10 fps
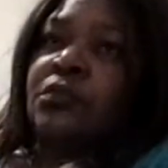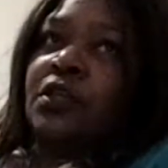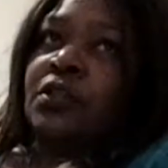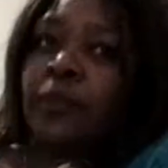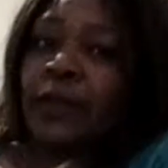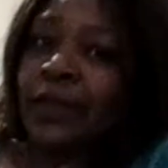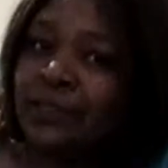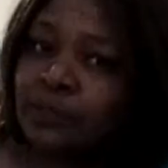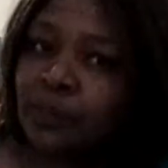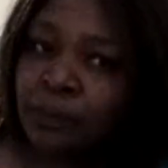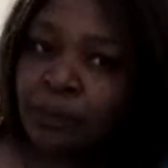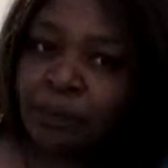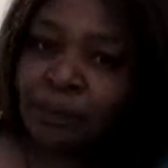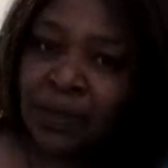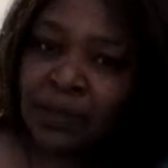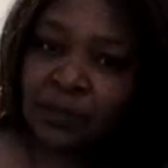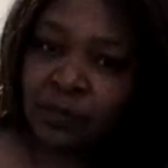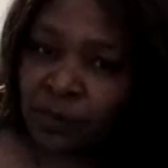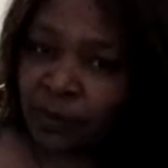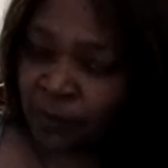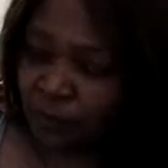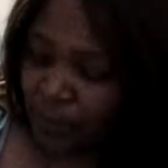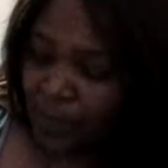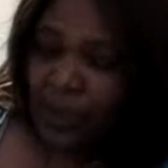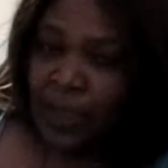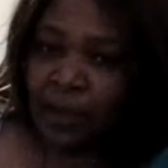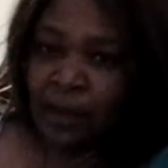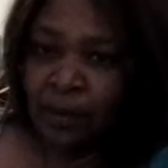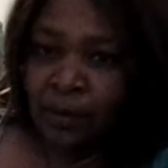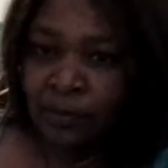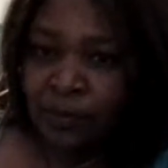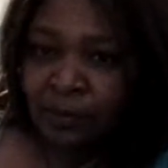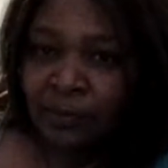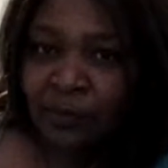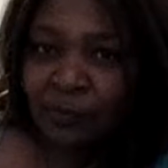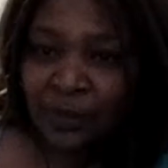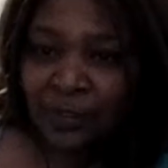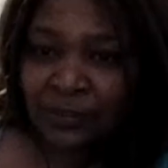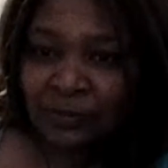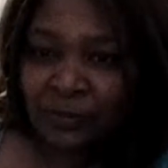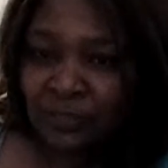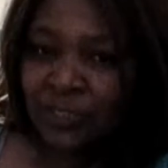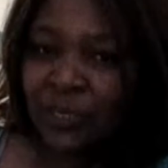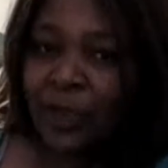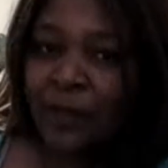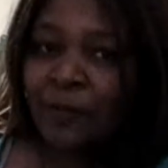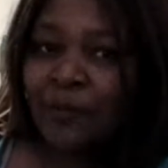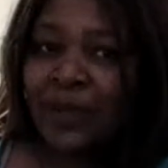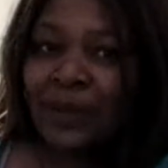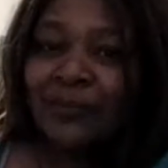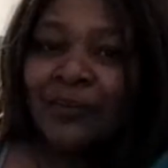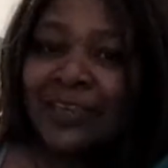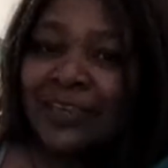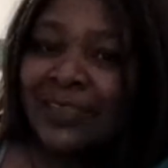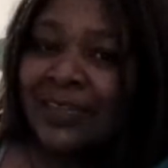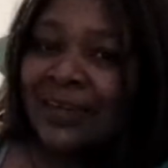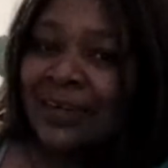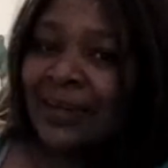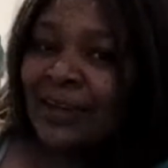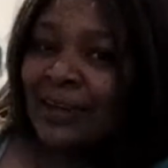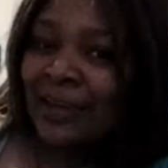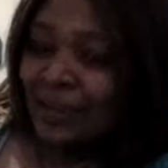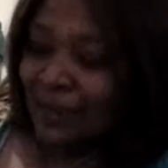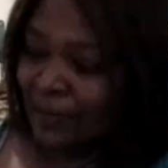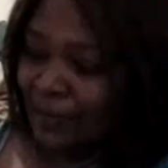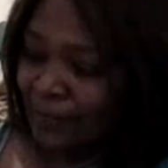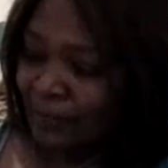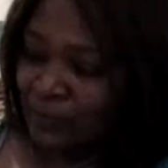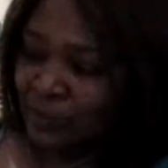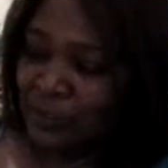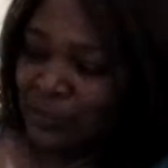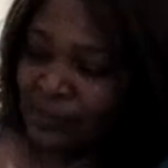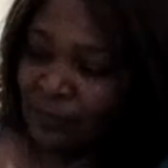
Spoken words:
to be honest, bonded with her the way I probably wanted to and should have, but we'll get there. She takes a